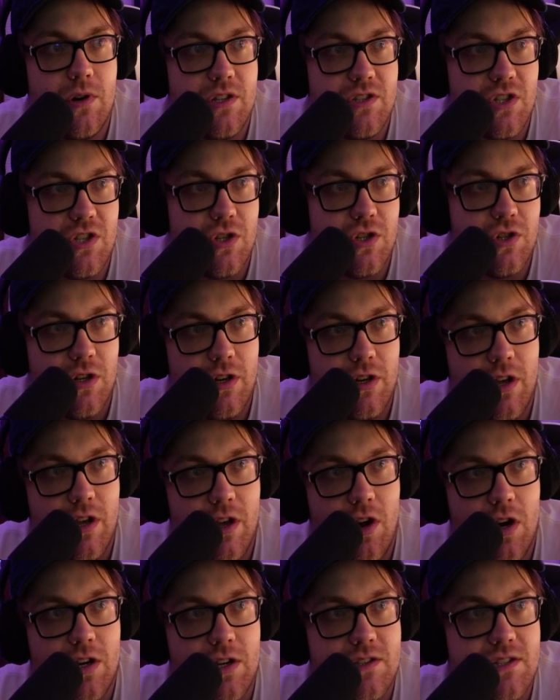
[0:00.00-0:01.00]
a good
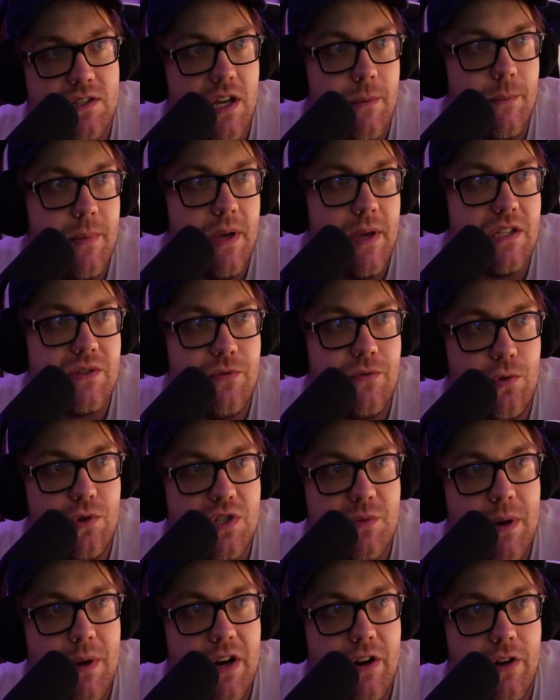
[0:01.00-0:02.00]
archetype-based Foolish
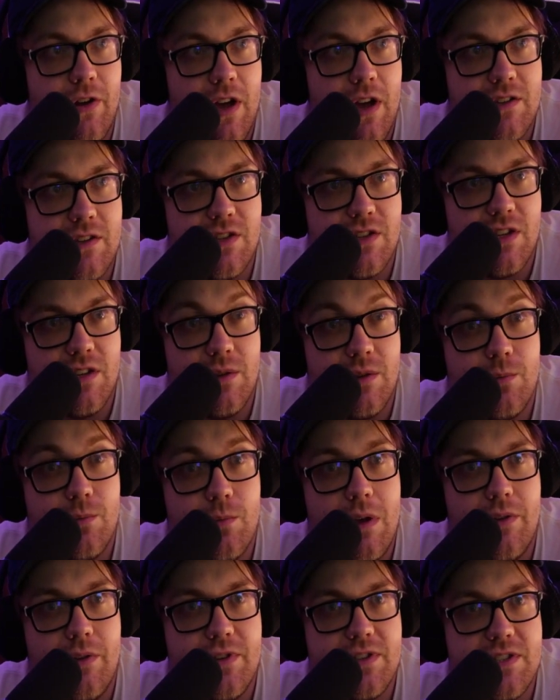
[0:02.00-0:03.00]
Burial. It has a
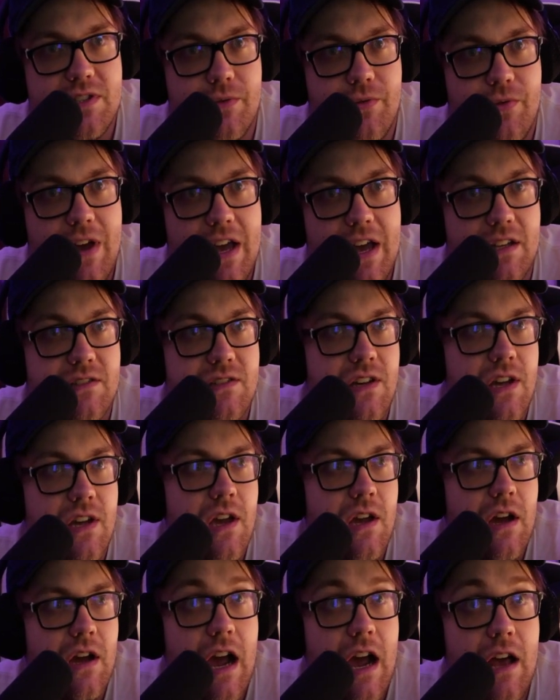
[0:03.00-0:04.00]
relevant effect.
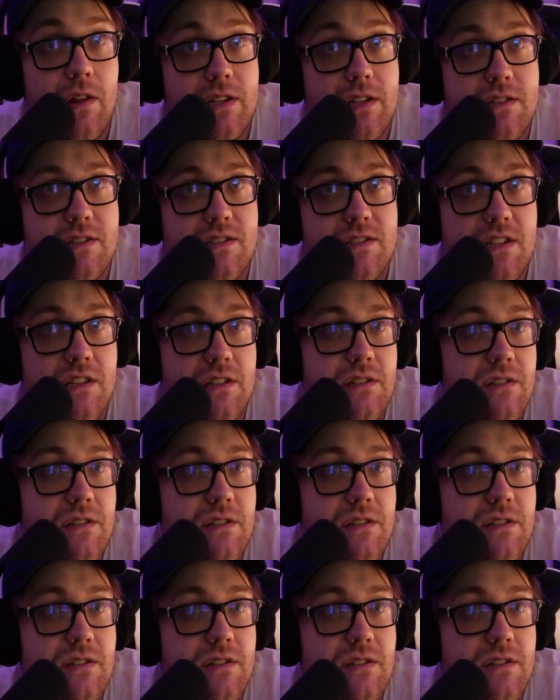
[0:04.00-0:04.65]
I like to see it.